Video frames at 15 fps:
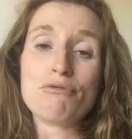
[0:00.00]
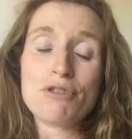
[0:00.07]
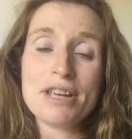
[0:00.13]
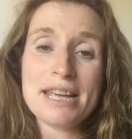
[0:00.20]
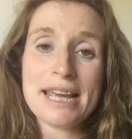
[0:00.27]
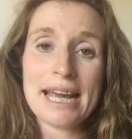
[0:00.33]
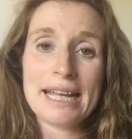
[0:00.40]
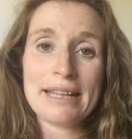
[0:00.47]

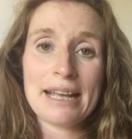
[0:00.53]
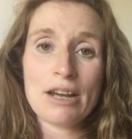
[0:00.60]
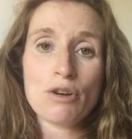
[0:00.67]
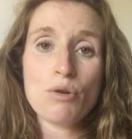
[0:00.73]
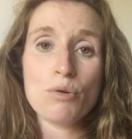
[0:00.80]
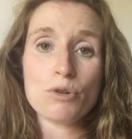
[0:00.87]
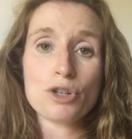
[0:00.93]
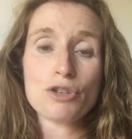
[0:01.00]
regain that
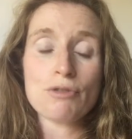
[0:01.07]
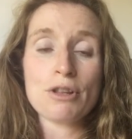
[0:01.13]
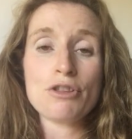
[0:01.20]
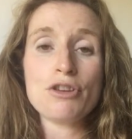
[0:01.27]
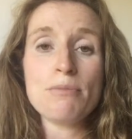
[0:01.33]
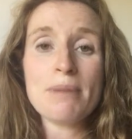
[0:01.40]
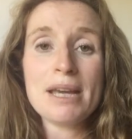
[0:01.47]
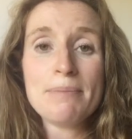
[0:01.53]
core strength
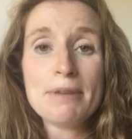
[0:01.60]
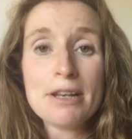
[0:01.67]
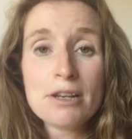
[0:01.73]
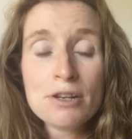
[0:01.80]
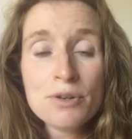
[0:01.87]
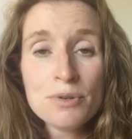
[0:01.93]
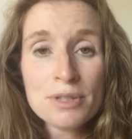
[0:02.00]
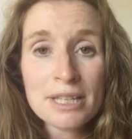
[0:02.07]
you may be
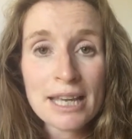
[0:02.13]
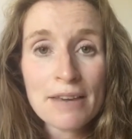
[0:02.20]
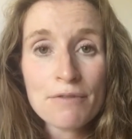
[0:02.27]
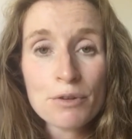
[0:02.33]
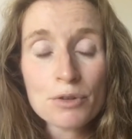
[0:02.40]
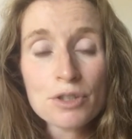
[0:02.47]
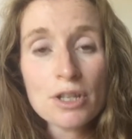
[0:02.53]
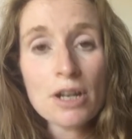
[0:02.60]
losing if
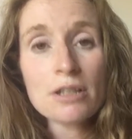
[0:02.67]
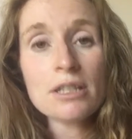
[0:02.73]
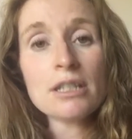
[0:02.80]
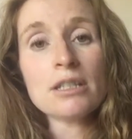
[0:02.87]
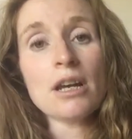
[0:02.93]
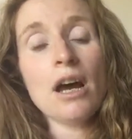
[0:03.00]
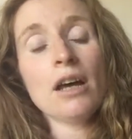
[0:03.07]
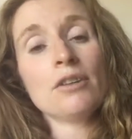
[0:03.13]
you're starting
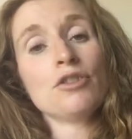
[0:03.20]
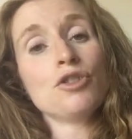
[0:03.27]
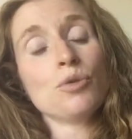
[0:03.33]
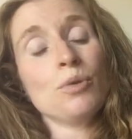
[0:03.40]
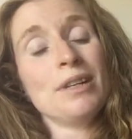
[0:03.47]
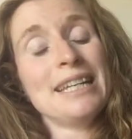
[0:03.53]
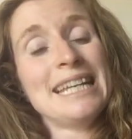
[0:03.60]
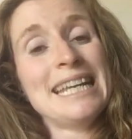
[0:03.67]
to hunch
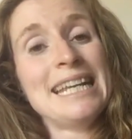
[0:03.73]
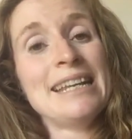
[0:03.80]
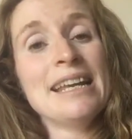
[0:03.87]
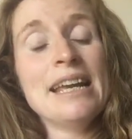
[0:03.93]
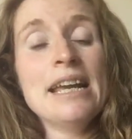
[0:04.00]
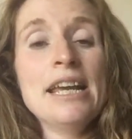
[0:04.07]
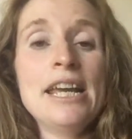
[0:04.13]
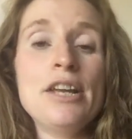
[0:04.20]
or lean
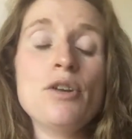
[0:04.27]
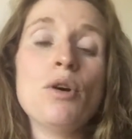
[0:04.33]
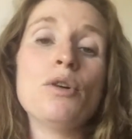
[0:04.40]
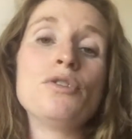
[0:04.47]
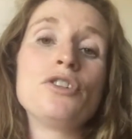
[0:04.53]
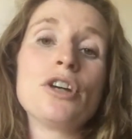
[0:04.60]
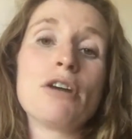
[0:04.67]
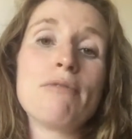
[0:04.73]
in
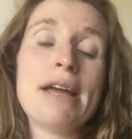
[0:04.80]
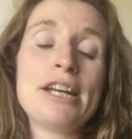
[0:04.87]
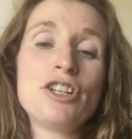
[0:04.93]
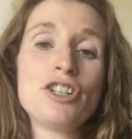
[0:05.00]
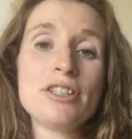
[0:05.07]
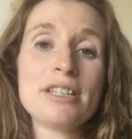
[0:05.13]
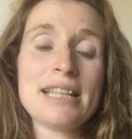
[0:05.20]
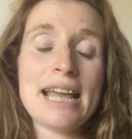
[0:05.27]
odd
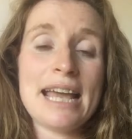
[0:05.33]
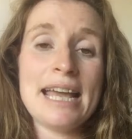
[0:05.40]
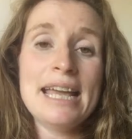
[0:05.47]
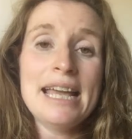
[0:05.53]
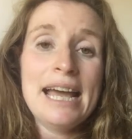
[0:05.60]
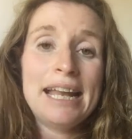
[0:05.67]
directions there,